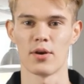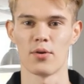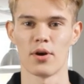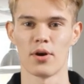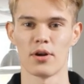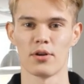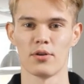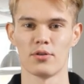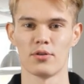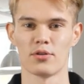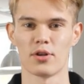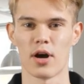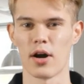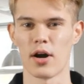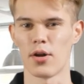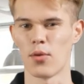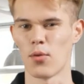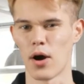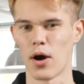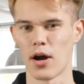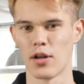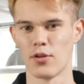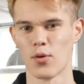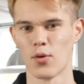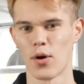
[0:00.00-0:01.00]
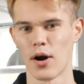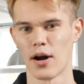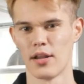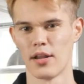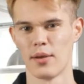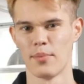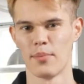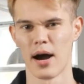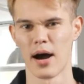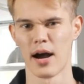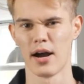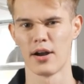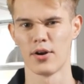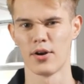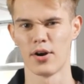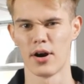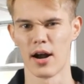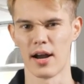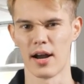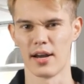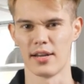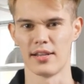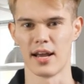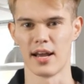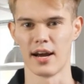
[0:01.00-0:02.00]
or you don't want to occupy your
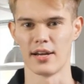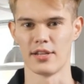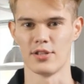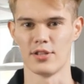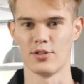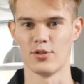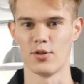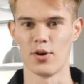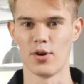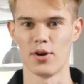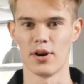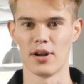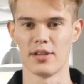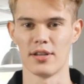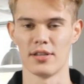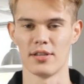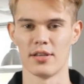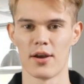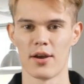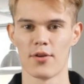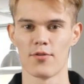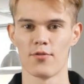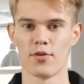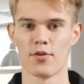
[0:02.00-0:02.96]
iCloud storage,